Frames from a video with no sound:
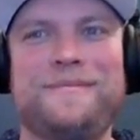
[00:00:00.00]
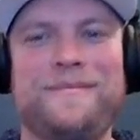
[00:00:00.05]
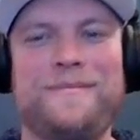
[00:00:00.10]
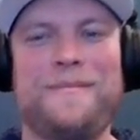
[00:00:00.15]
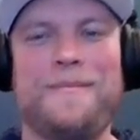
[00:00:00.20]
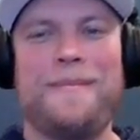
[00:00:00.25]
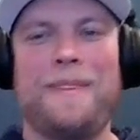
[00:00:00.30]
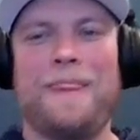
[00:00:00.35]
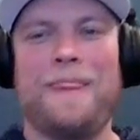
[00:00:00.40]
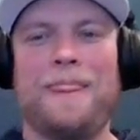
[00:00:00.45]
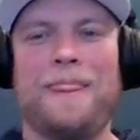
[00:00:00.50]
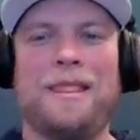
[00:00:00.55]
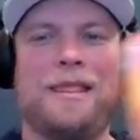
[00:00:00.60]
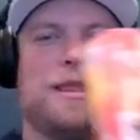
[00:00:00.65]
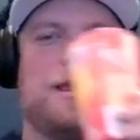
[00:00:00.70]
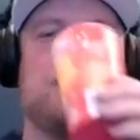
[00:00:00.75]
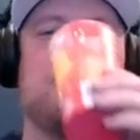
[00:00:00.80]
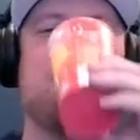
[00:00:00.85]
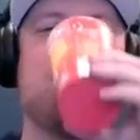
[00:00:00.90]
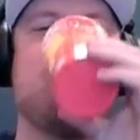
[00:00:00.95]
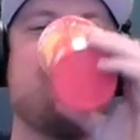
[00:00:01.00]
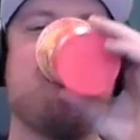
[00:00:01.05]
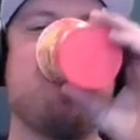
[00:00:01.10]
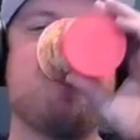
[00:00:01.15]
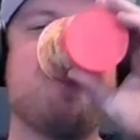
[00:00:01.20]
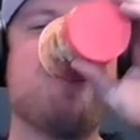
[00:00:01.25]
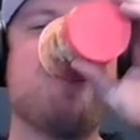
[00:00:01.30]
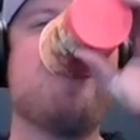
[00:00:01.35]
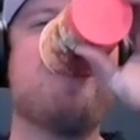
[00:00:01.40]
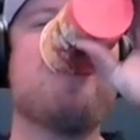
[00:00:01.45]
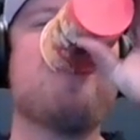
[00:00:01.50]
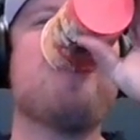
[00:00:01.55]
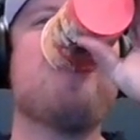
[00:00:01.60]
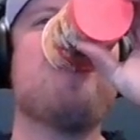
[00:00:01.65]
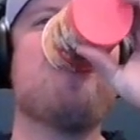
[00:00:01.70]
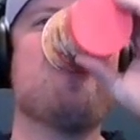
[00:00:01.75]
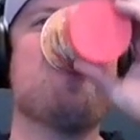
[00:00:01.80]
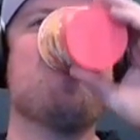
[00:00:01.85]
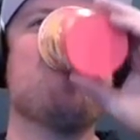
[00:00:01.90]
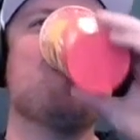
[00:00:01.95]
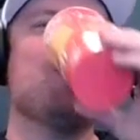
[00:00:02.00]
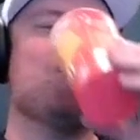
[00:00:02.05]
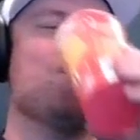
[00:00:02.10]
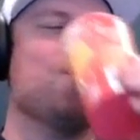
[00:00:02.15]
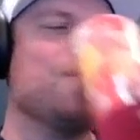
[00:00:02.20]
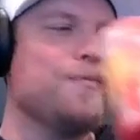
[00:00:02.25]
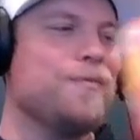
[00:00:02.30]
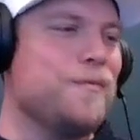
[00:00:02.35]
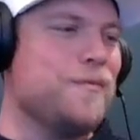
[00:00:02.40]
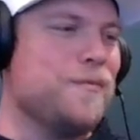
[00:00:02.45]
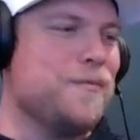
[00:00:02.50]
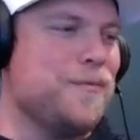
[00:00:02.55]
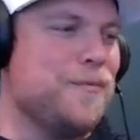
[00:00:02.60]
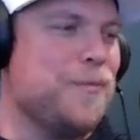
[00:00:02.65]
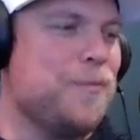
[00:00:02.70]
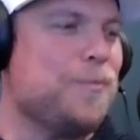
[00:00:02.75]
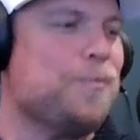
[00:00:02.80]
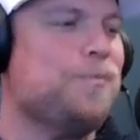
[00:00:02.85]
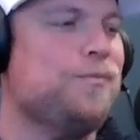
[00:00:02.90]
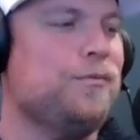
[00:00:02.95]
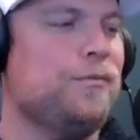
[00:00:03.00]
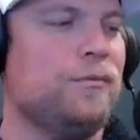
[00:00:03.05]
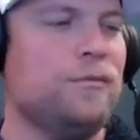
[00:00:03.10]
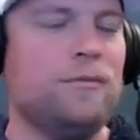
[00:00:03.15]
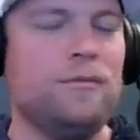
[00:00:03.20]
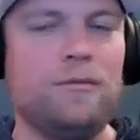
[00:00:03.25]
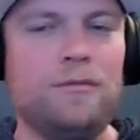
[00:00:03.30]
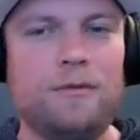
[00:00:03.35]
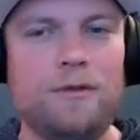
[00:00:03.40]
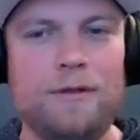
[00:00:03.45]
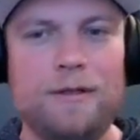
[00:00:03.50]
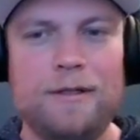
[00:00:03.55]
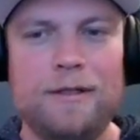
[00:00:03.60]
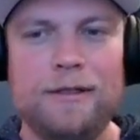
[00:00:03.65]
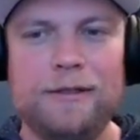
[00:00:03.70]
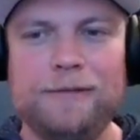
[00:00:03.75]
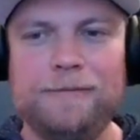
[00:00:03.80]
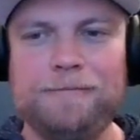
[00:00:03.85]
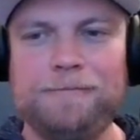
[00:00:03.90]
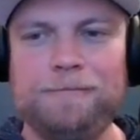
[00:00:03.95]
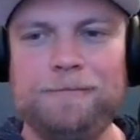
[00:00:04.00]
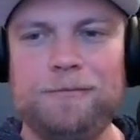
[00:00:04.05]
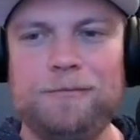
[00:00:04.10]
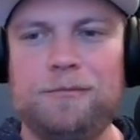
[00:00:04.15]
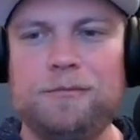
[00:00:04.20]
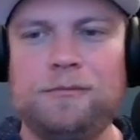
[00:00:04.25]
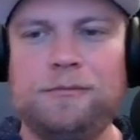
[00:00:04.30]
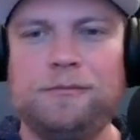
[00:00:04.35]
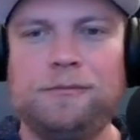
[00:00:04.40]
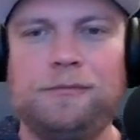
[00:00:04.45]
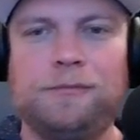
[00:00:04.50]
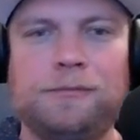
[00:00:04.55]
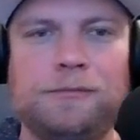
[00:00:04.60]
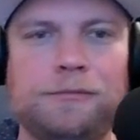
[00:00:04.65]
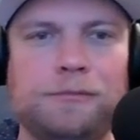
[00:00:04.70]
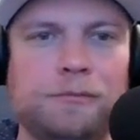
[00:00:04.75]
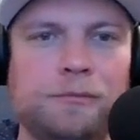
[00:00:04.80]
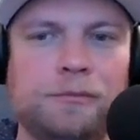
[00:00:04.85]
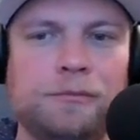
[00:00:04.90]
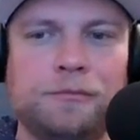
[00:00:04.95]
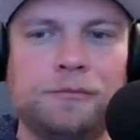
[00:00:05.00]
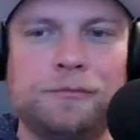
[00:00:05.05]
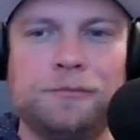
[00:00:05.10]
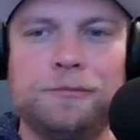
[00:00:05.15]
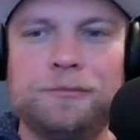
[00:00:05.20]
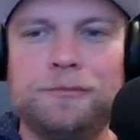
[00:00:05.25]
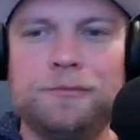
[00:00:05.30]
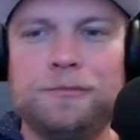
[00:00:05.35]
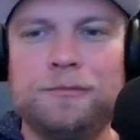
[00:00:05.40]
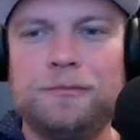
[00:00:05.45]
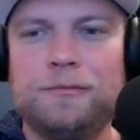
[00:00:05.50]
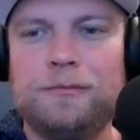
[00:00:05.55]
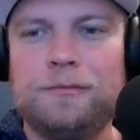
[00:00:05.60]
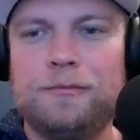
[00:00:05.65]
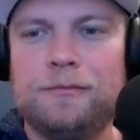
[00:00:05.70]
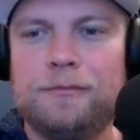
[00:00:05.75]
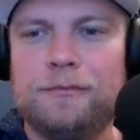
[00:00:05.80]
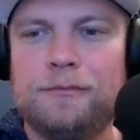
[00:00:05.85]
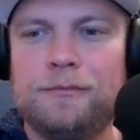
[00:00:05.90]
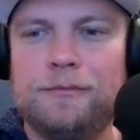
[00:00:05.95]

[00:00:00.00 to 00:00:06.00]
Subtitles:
(not speaking)